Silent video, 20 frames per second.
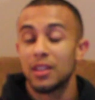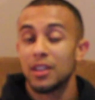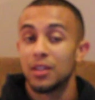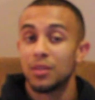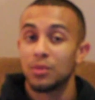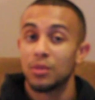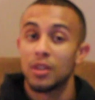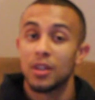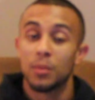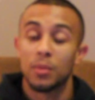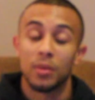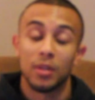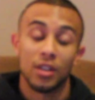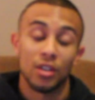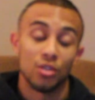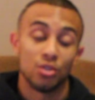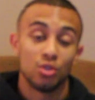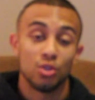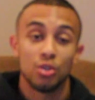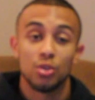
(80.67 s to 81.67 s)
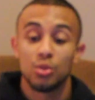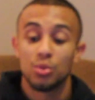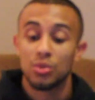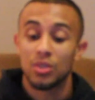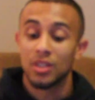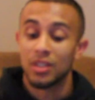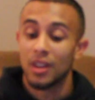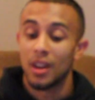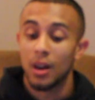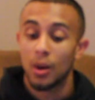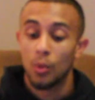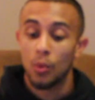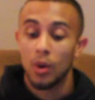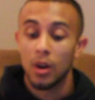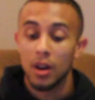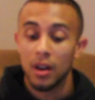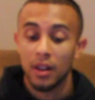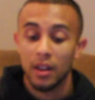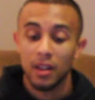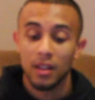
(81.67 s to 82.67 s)
and because Crute could not
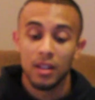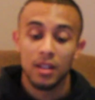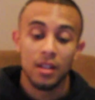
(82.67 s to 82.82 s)
walk,